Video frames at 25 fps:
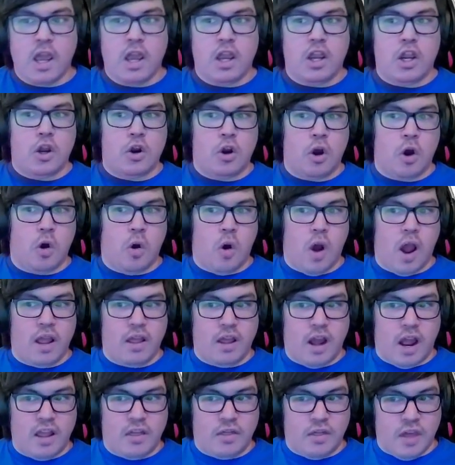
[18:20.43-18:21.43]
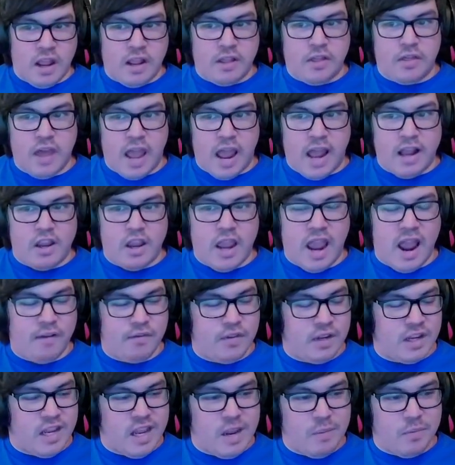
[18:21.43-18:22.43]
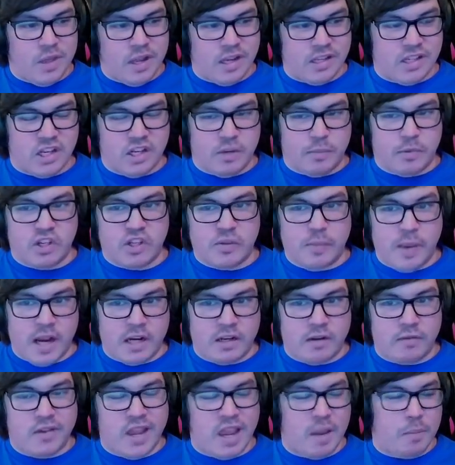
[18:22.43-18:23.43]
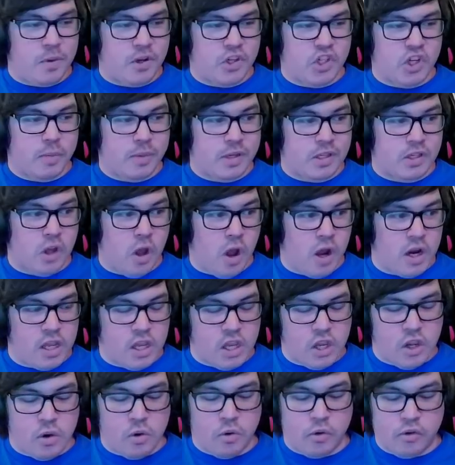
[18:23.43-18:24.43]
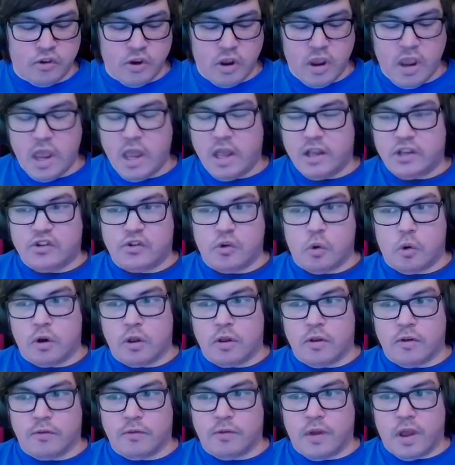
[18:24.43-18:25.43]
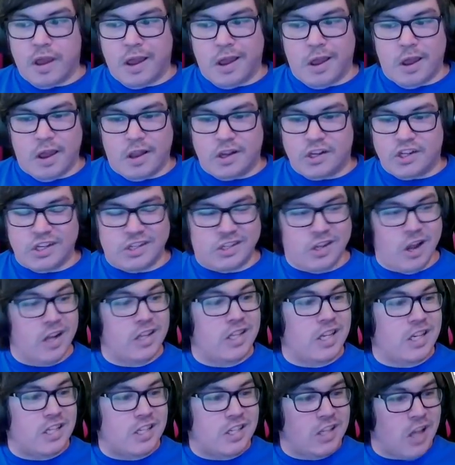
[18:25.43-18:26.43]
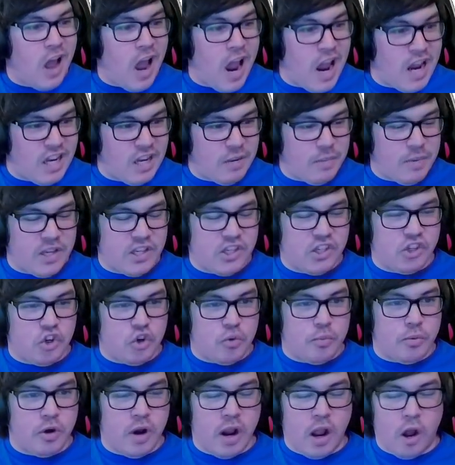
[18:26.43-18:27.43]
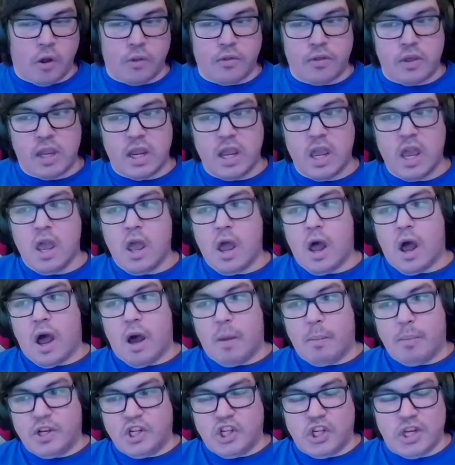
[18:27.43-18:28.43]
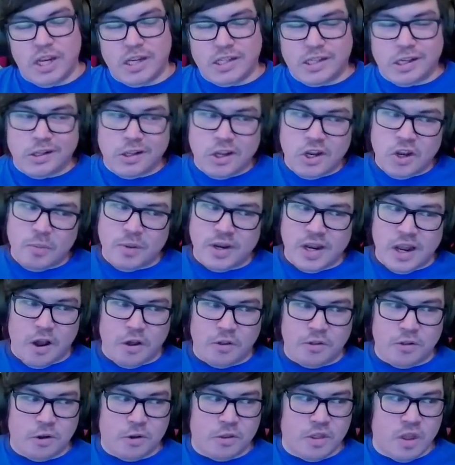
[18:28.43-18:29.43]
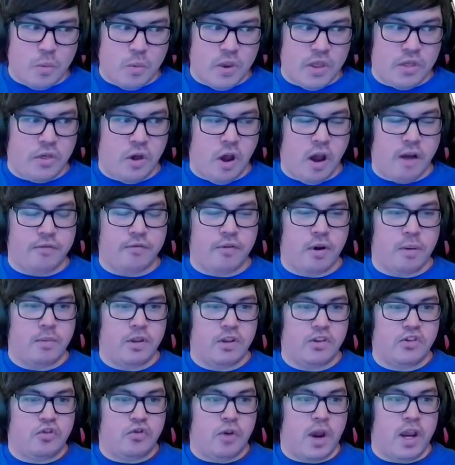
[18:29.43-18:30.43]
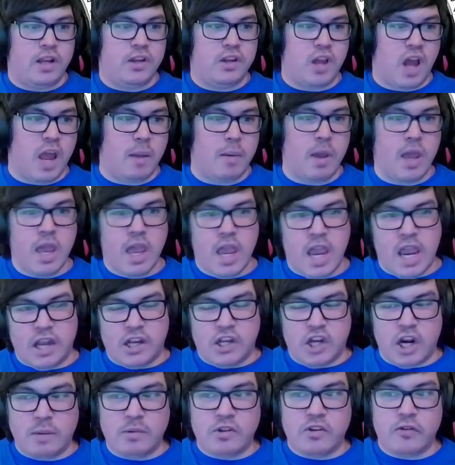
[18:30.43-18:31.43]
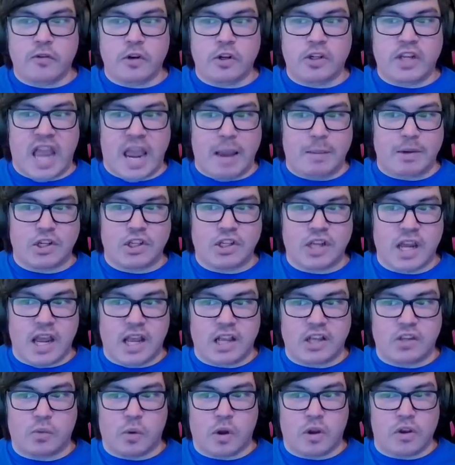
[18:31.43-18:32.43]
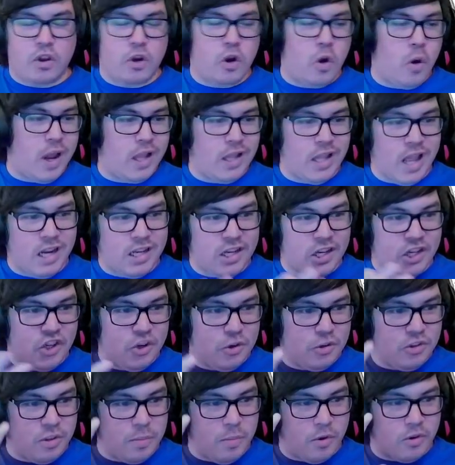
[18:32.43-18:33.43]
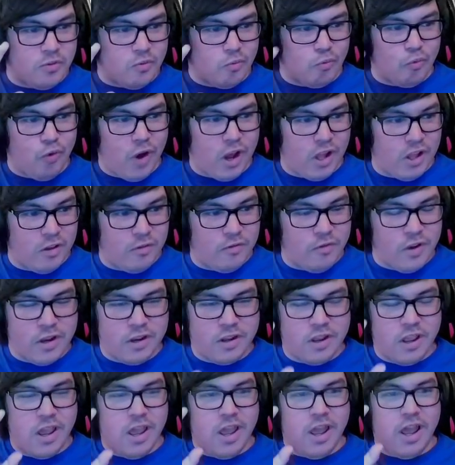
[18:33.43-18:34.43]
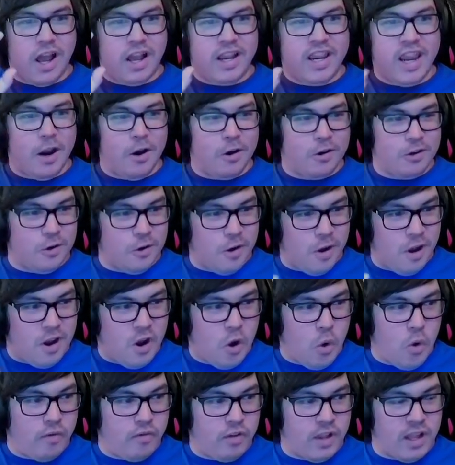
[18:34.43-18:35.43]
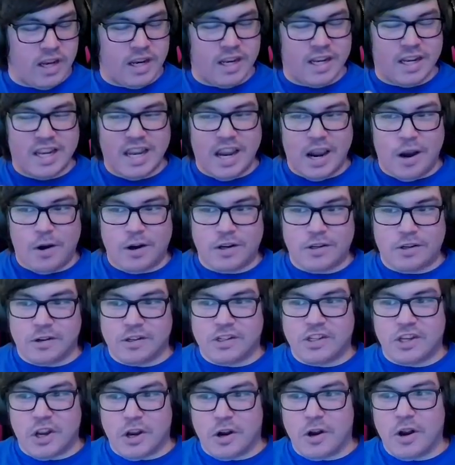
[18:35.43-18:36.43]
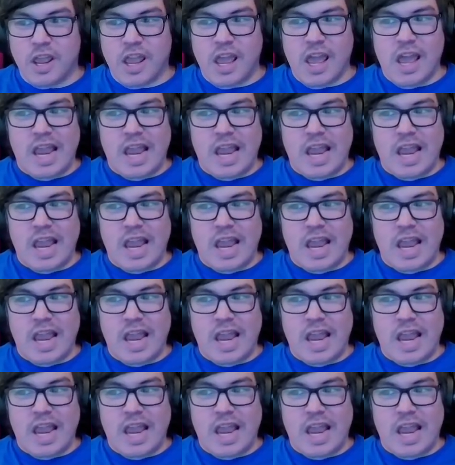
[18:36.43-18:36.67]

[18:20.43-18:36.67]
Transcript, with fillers: you know, I, I think that you have to keep things into perspective. Kate Bishop is not a huge sort of, uh, she's not designed to be super healthy, uh, but she is a little bit healthier than we thought from the strike time. In terms of her damage stat as well, you know, I like to choose the most relevant character equivalent characters here.